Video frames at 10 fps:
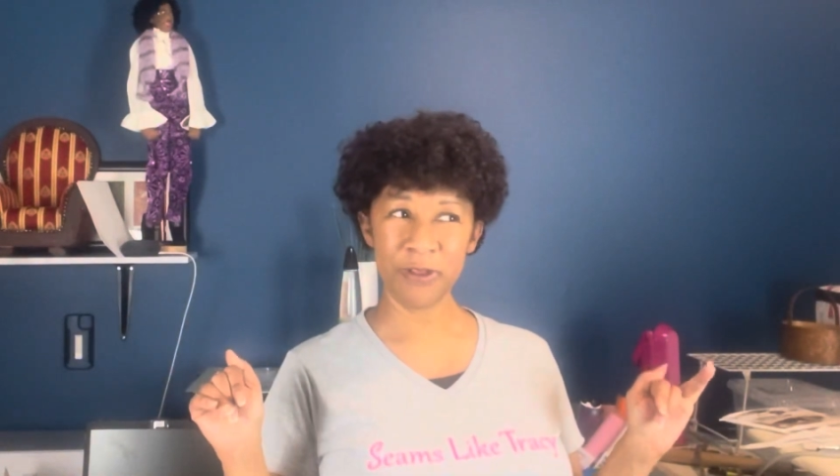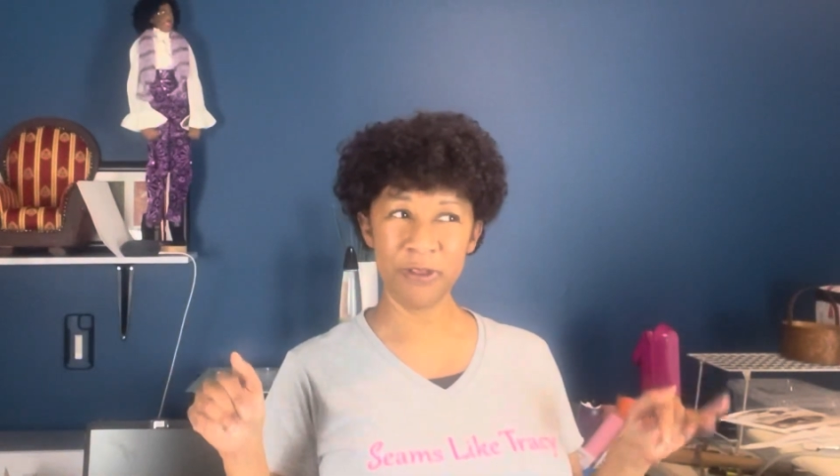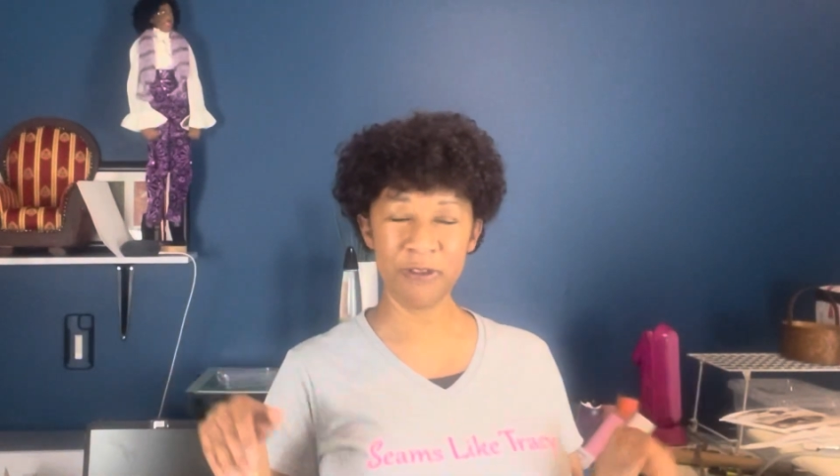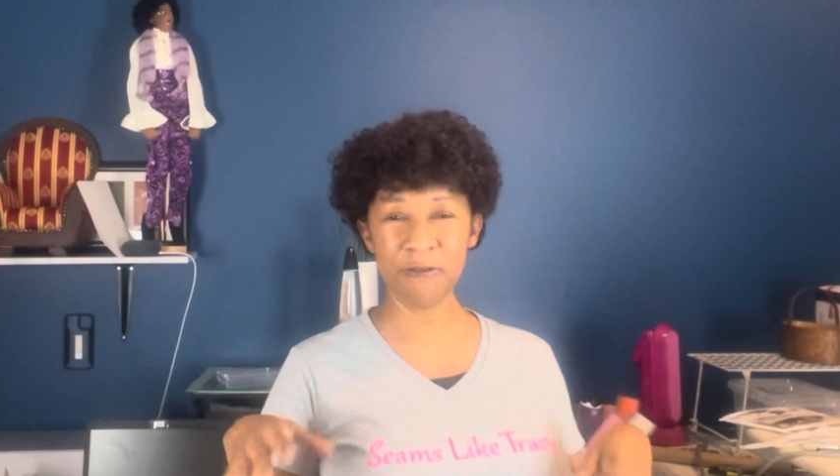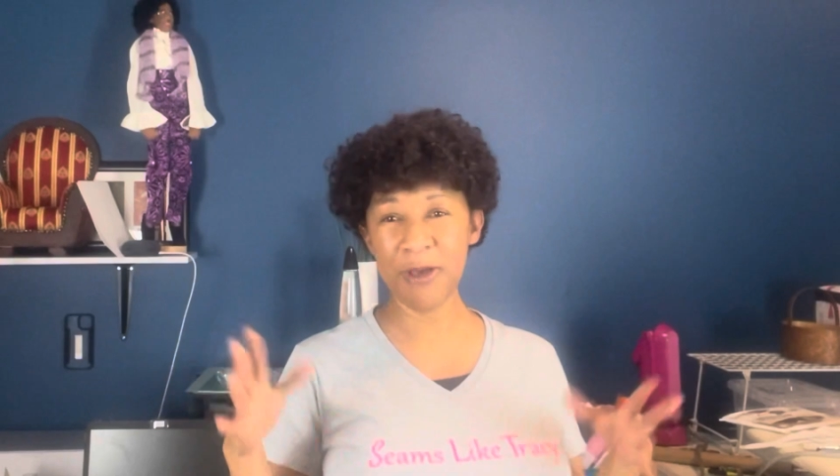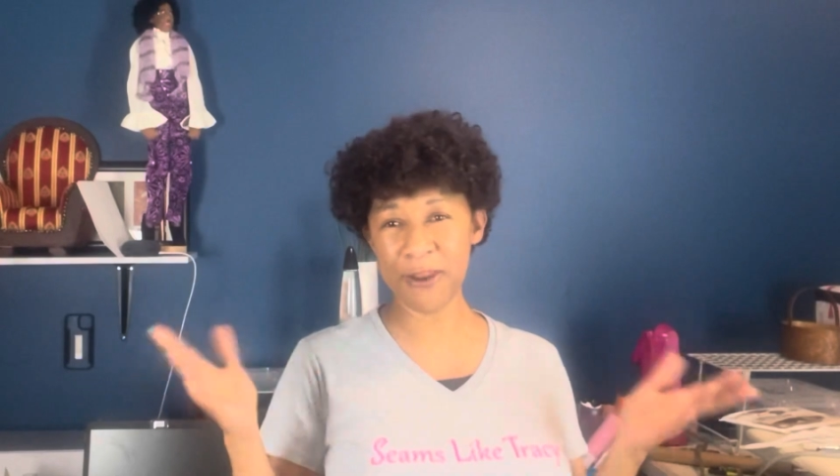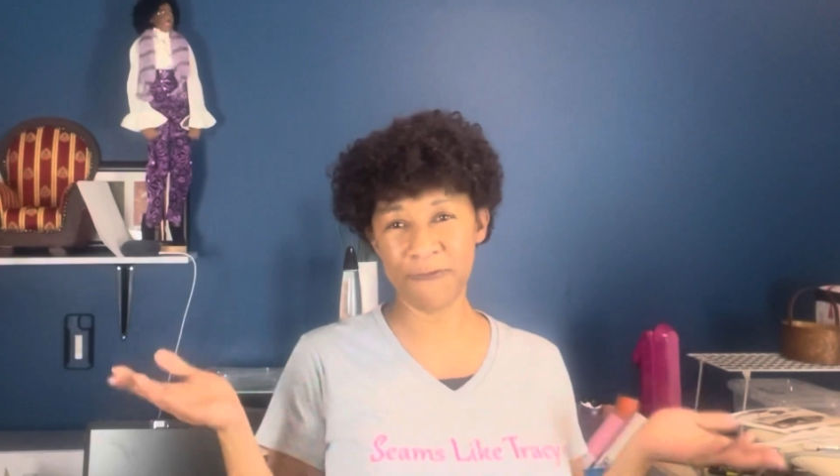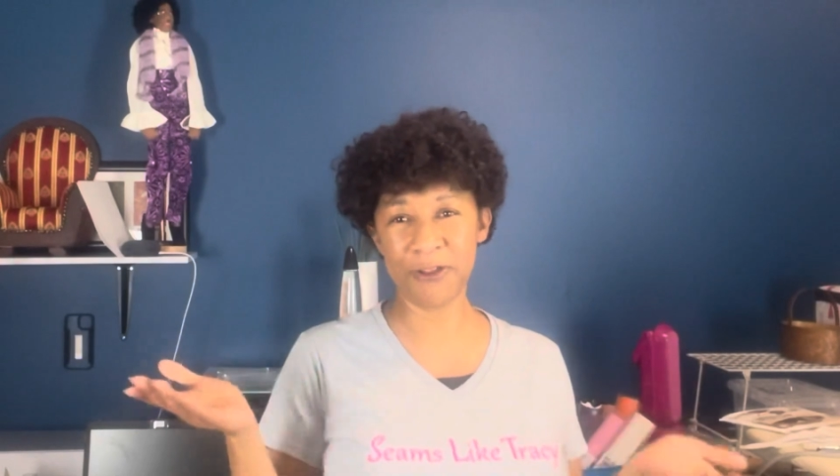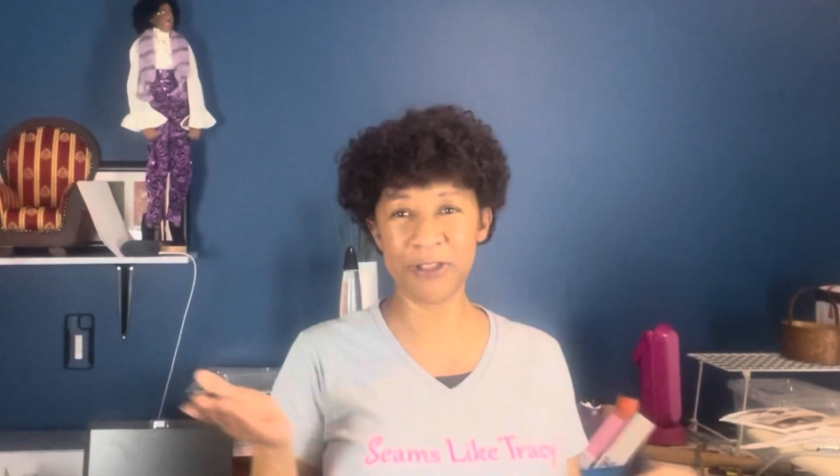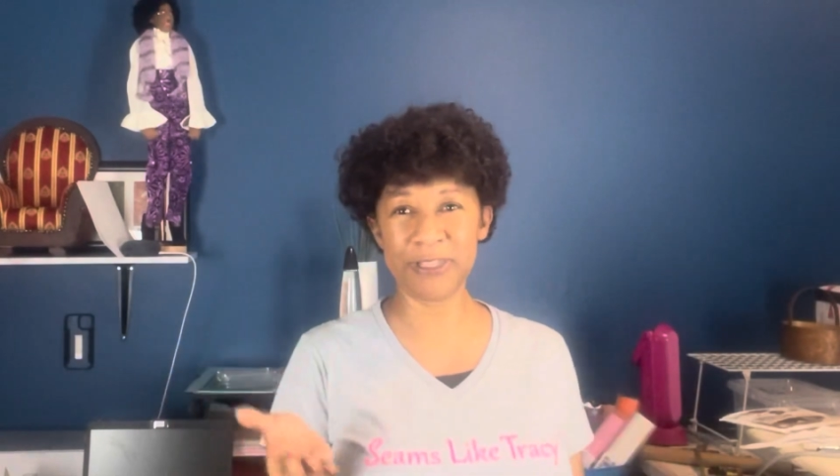You might have
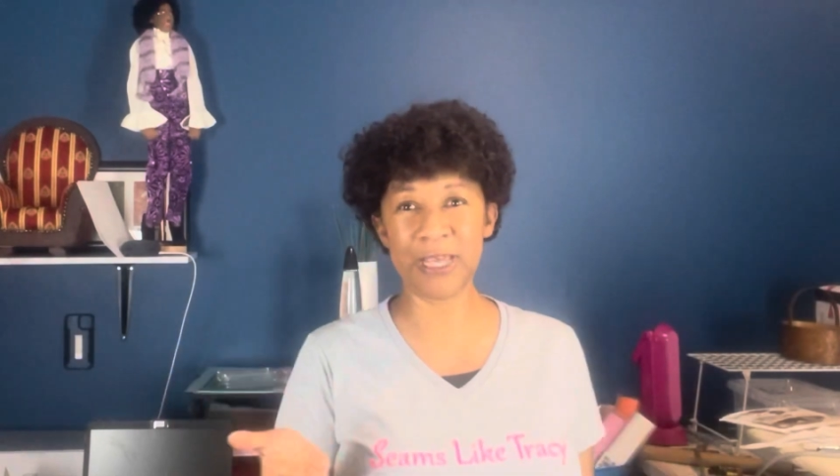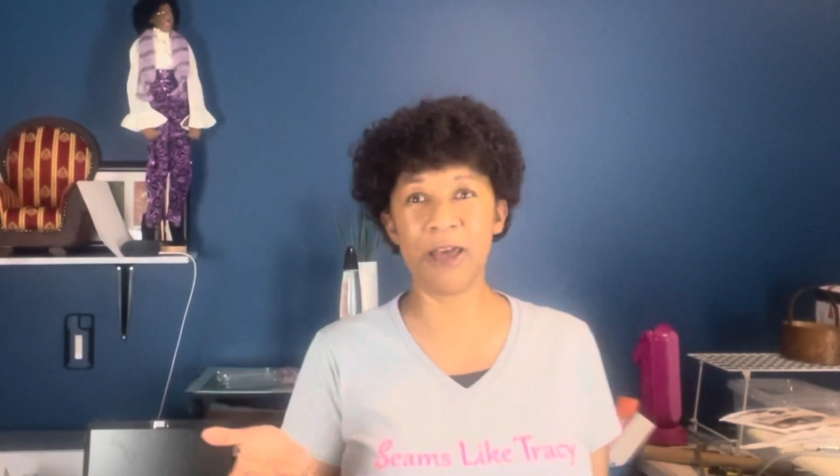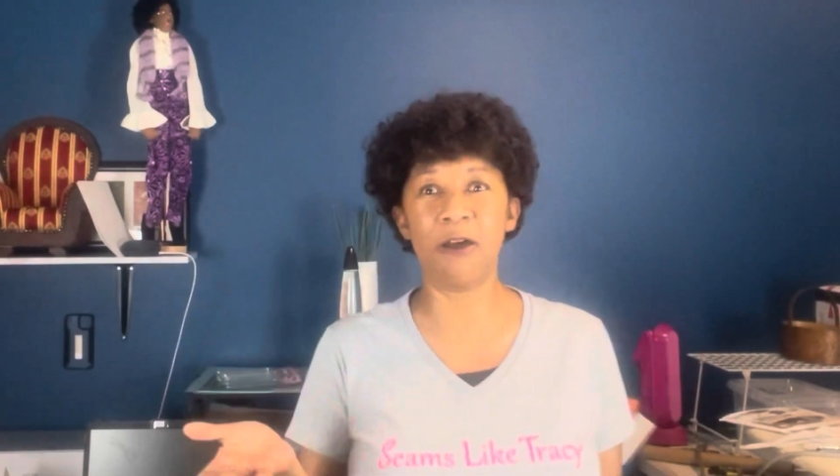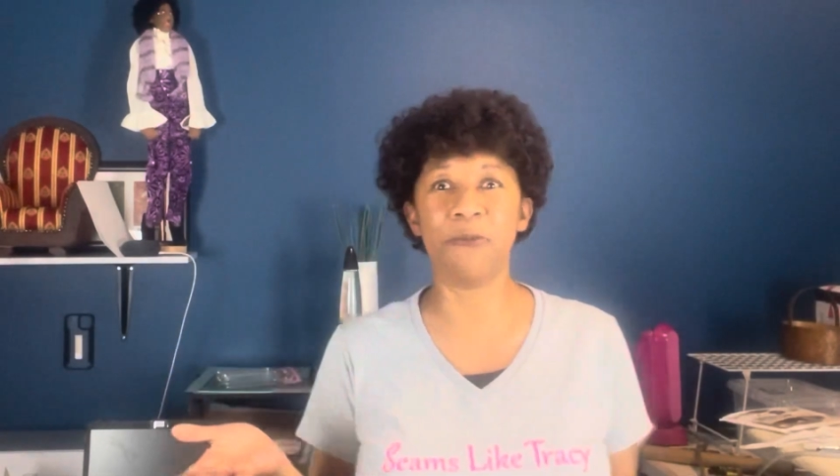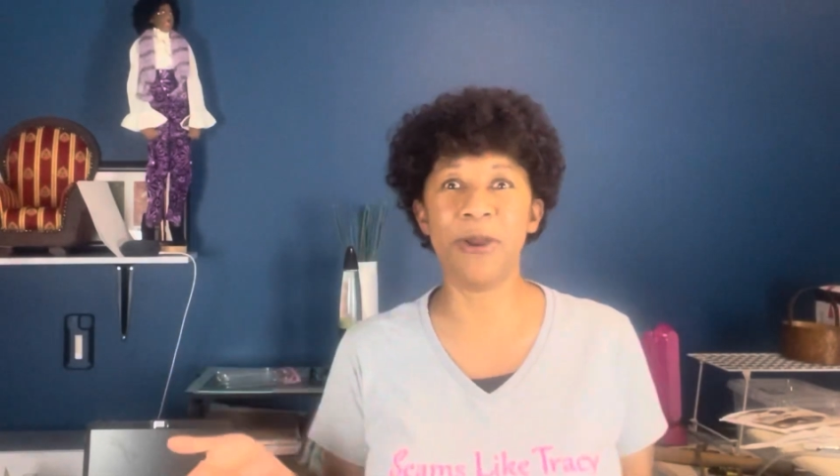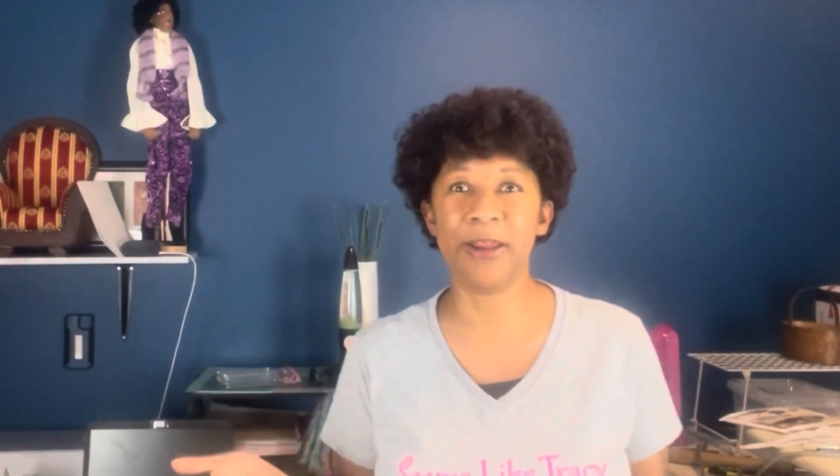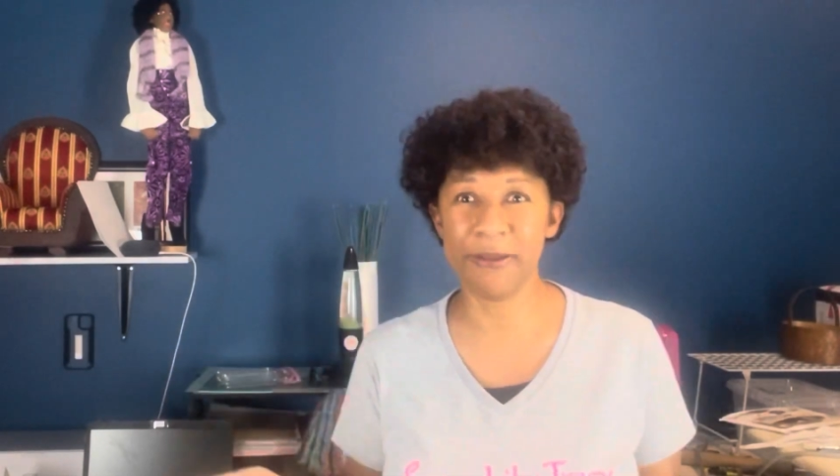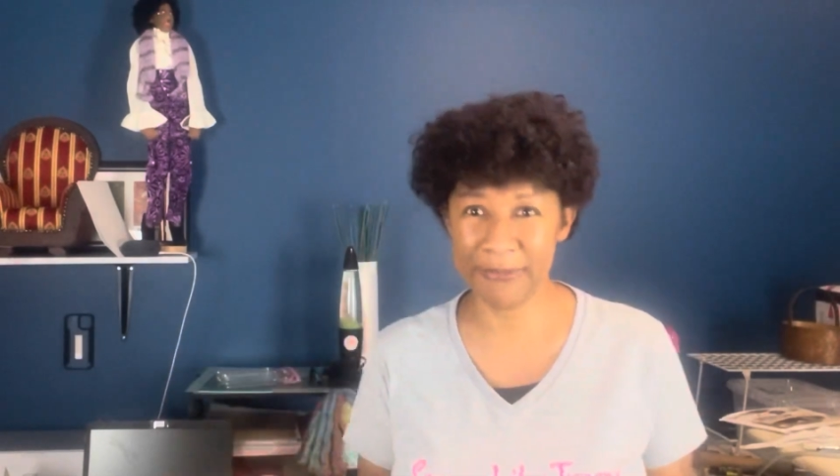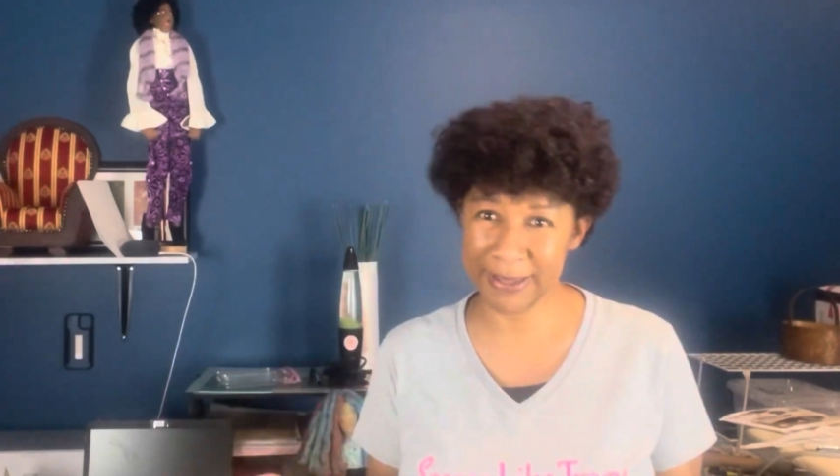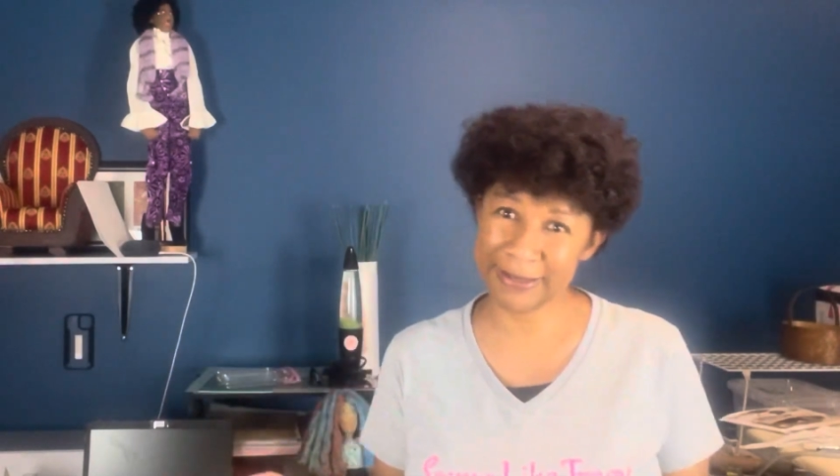figured this out already,
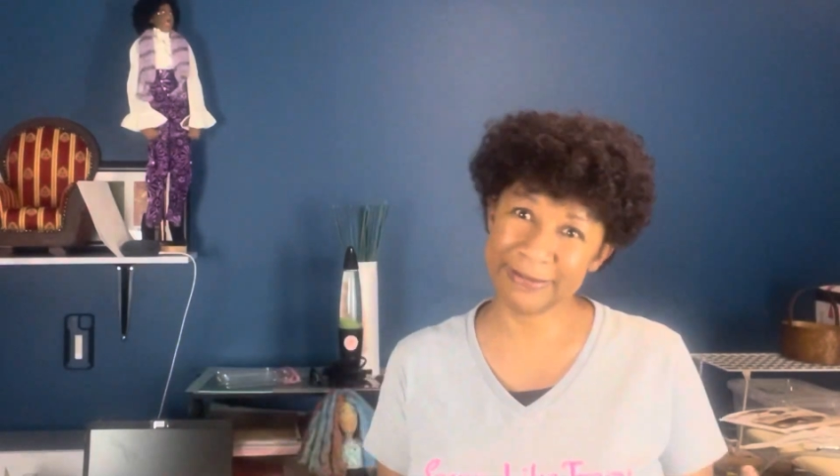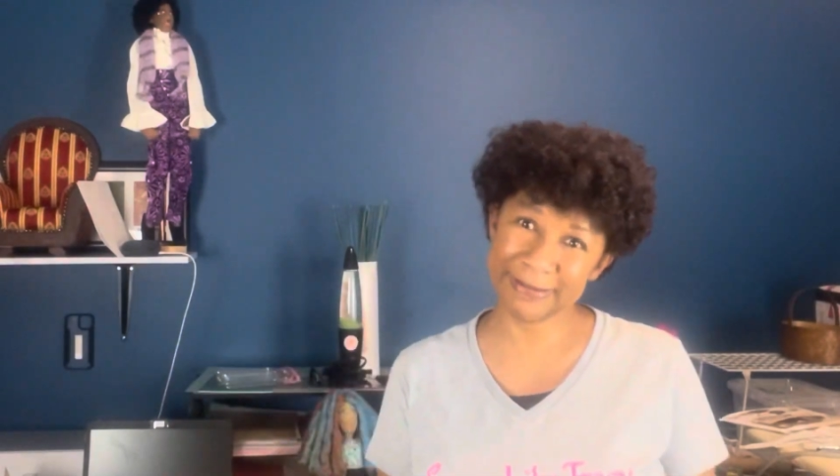but